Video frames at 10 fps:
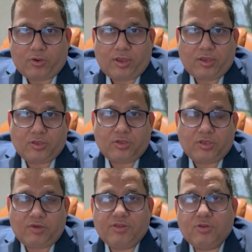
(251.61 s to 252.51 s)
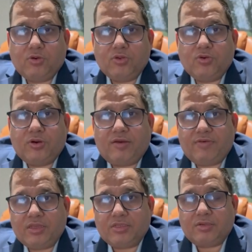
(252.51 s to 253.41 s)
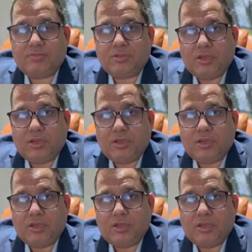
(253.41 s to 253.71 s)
Okay, even though you are having some